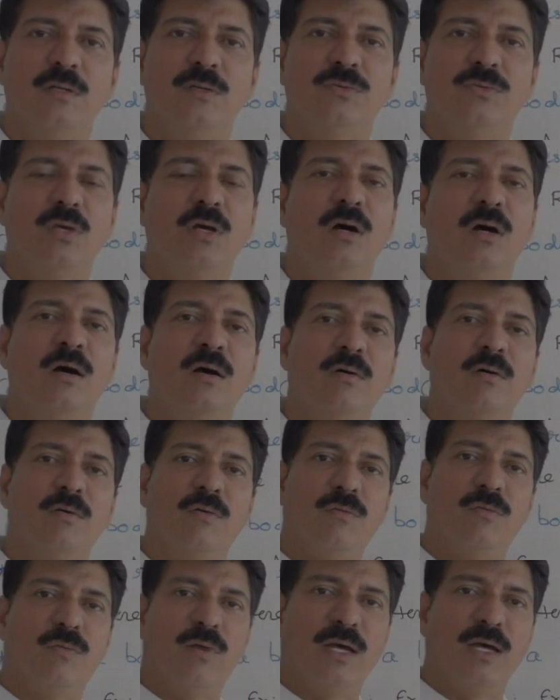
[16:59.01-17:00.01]
So,
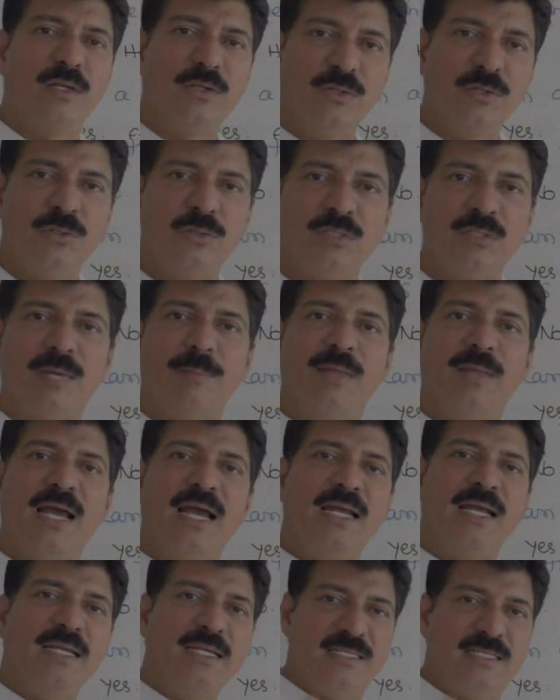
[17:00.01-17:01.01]
for you, the
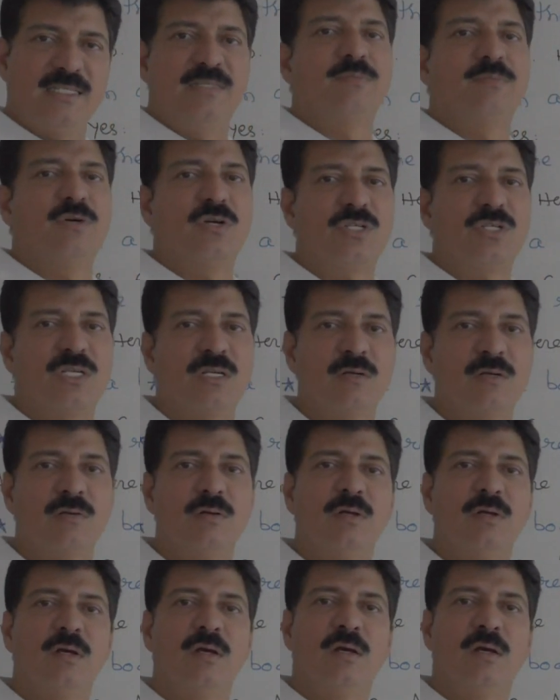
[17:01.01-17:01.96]
man is in motion